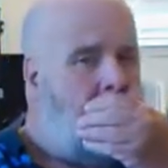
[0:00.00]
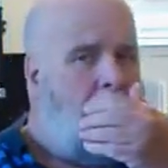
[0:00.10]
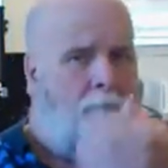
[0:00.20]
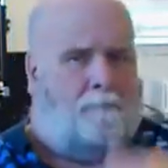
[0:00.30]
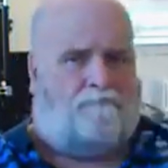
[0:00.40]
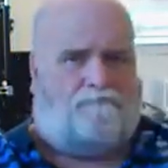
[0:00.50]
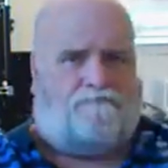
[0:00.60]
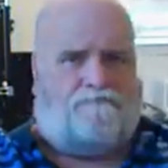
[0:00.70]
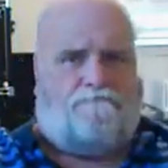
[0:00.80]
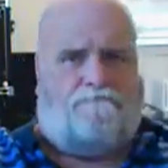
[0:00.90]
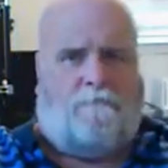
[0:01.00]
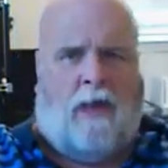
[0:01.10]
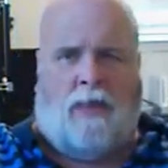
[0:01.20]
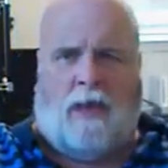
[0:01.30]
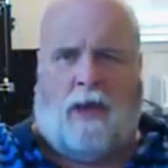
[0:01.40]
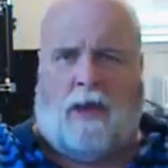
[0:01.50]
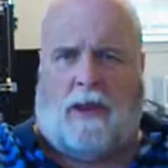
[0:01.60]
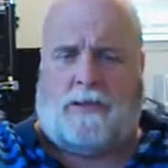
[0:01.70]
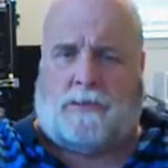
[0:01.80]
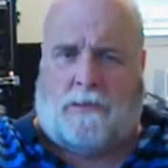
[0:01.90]
I think I got
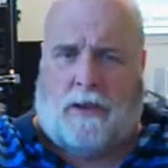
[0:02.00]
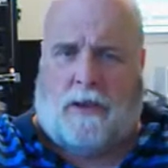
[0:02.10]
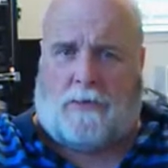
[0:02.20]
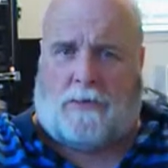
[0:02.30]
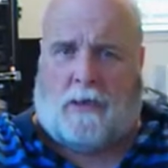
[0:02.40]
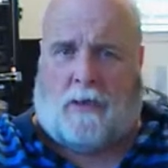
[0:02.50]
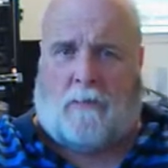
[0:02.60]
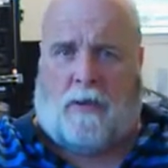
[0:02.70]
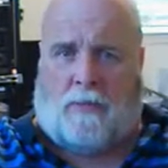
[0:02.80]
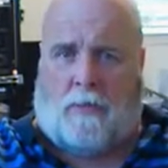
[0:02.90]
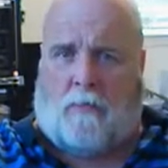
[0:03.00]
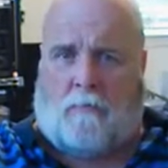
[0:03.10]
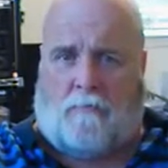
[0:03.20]
a Cheerio stuck in my throat.